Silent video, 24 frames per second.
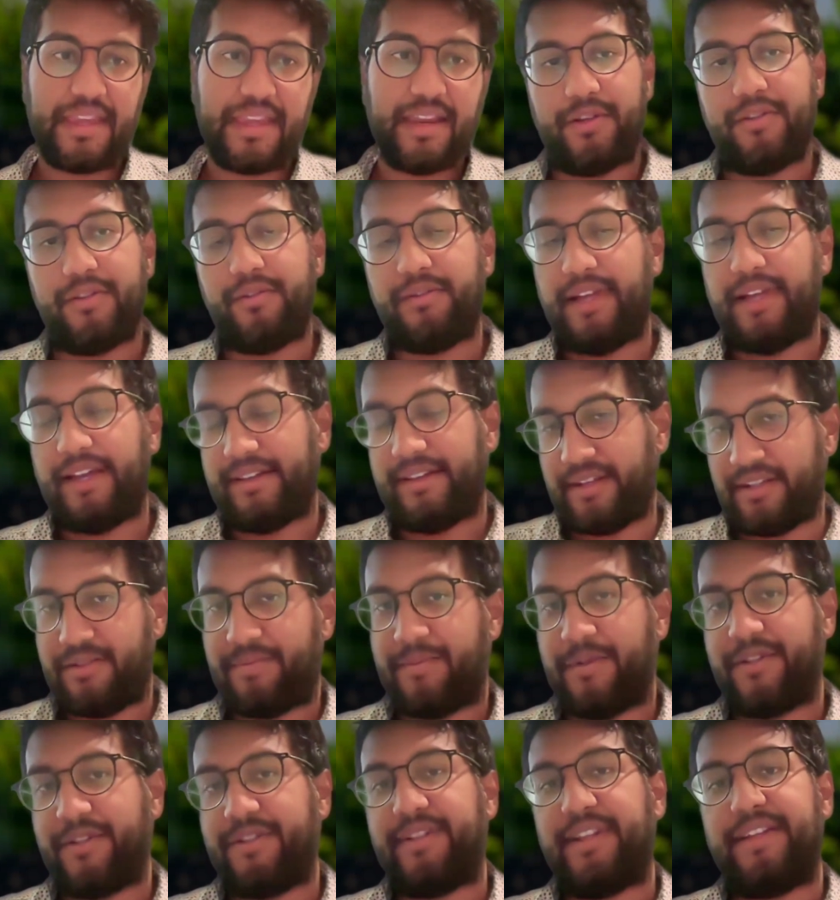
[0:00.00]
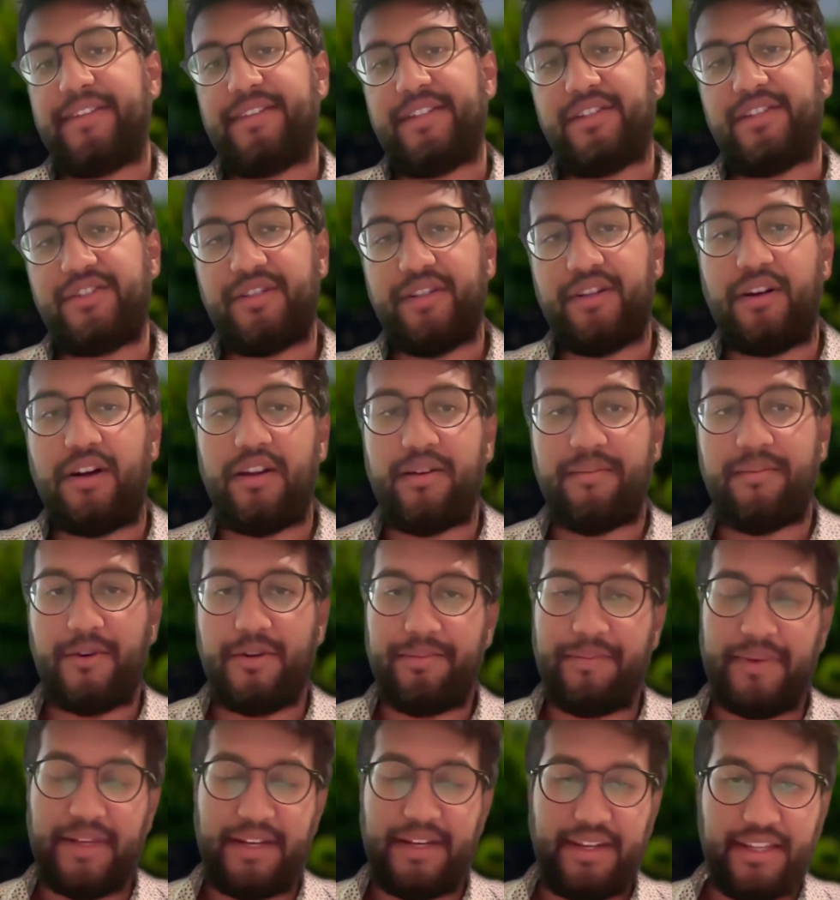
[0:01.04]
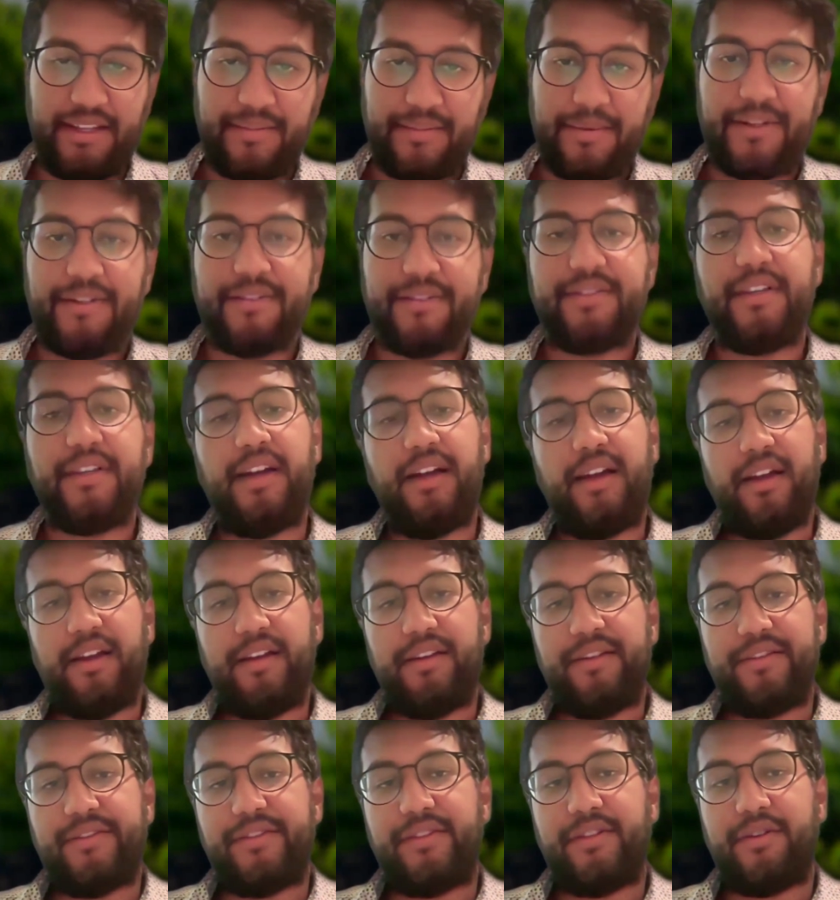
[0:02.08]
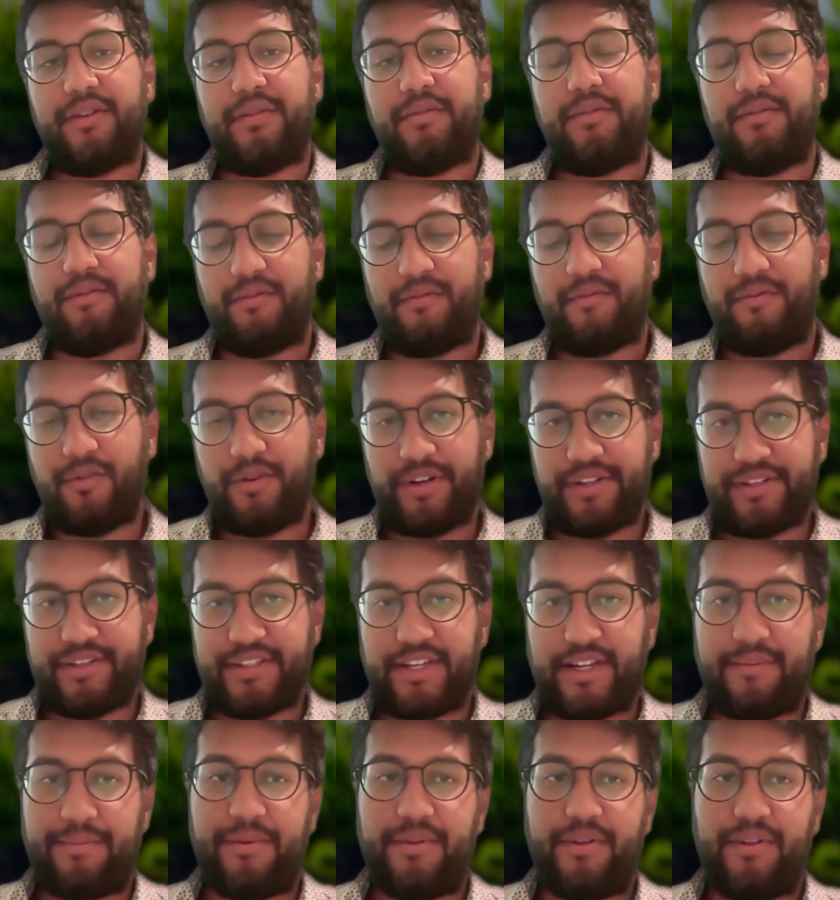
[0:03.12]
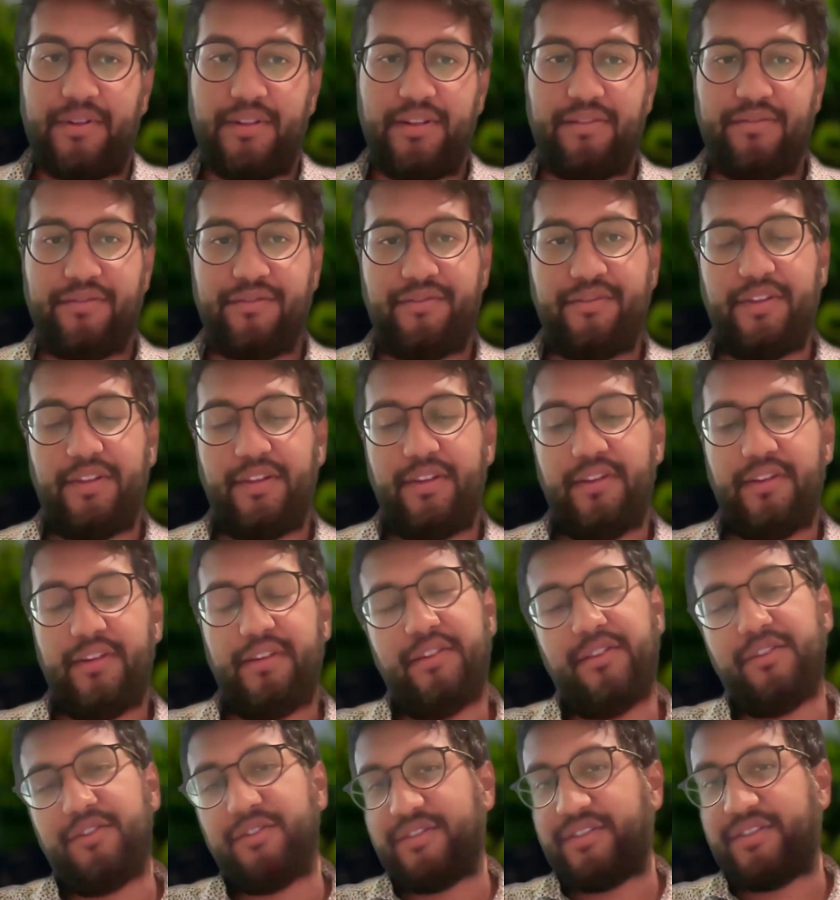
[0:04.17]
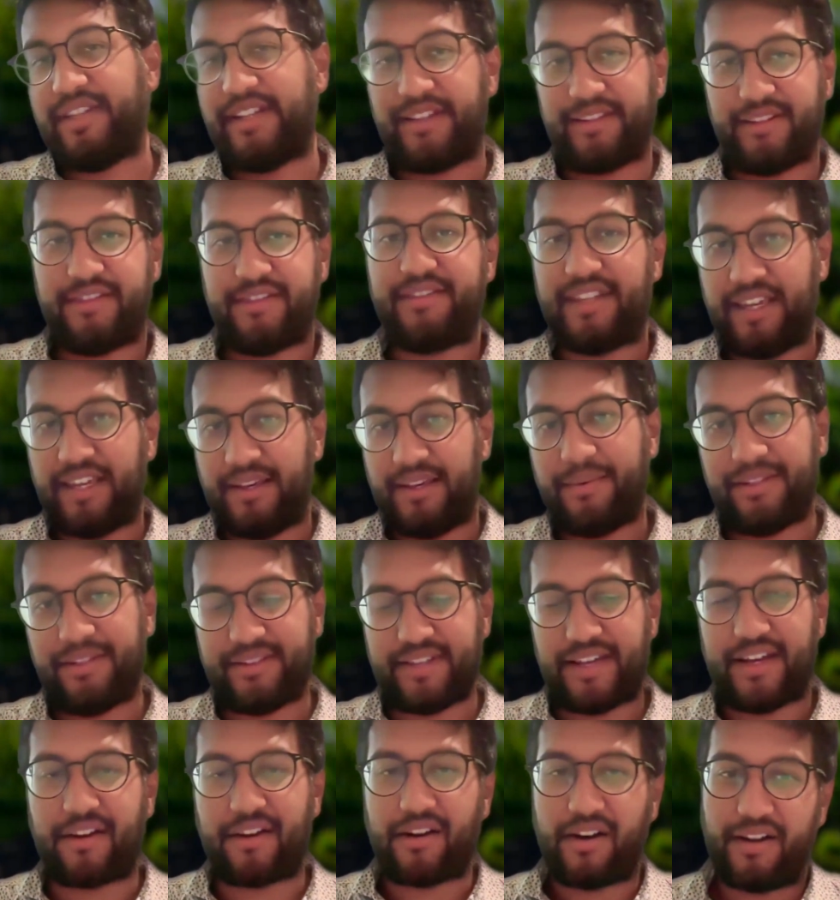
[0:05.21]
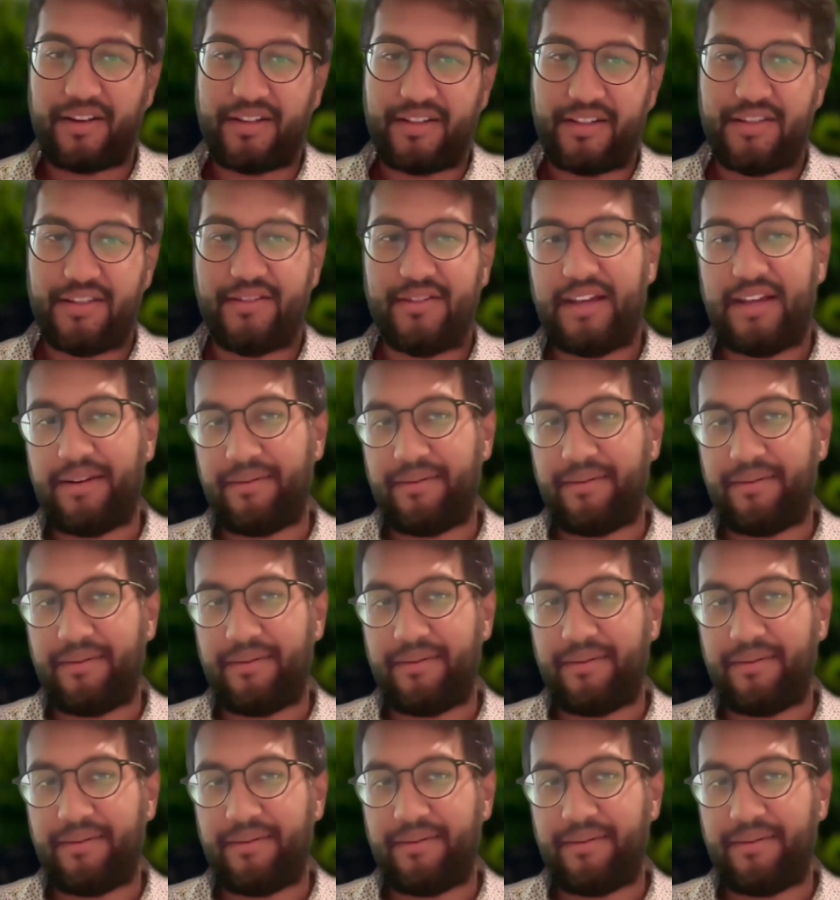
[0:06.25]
You could do light touch personalization in automated emails. So for example, if you're just sending the same exact content